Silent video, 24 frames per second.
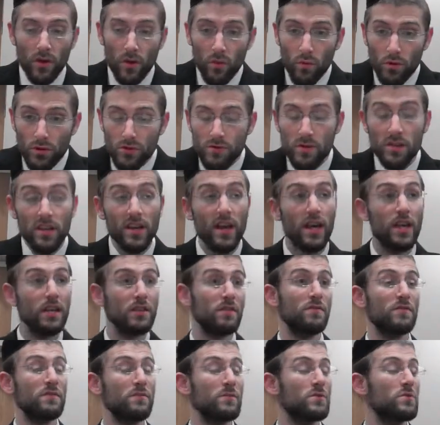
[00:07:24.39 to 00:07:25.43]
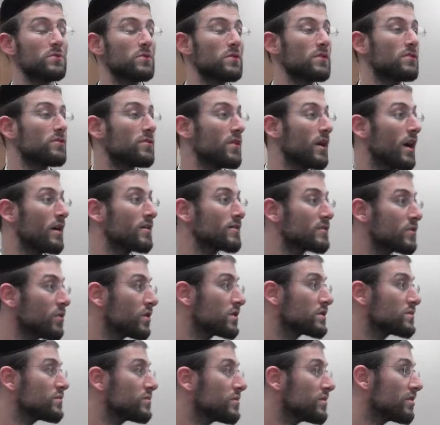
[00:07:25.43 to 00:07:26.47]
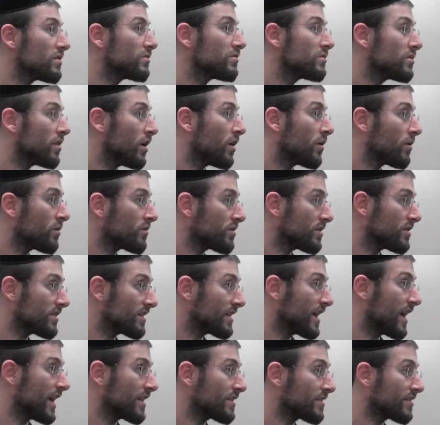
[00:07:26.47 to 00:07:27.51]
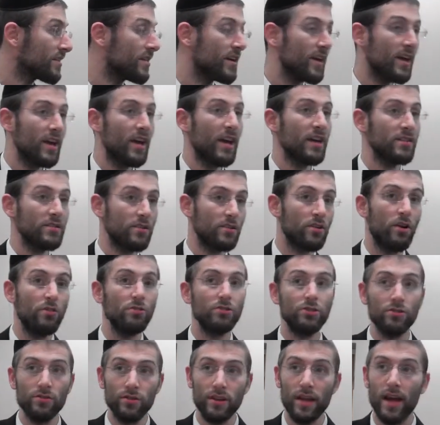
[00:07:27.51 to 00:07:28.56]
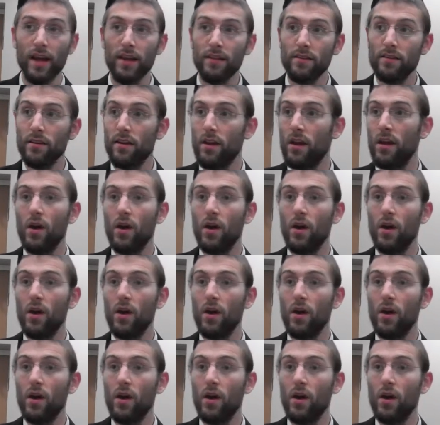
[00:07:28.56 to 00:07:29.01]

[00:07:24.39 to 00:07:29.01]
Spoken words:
We treat the get as if it's Mezuyif. As long as we don't know that the get is a kosher get,